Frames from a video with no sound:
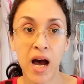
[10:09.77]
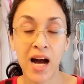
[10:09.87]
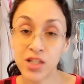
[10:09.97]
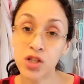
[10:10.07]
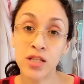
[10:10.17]

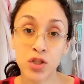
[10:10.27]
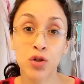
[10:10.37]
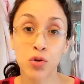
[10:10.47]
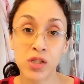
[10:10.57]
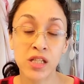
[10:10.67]
I just need to
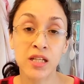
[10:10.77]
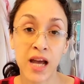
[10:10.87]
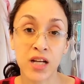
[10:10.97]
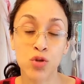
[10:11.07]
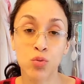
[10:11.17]
go see an
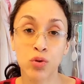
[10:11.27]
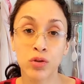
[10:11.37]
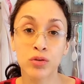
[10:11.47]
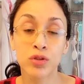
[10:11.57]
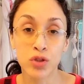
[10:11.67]

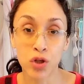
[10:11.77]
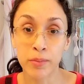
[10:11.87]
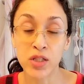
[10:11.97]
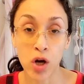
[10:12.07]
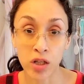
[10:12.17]
actual
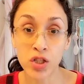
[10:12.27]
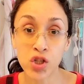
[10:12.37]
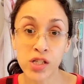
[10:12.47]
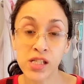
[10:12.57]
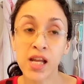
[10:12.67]

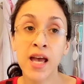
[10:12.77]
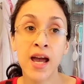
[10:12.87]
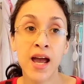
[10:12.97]
dermatologist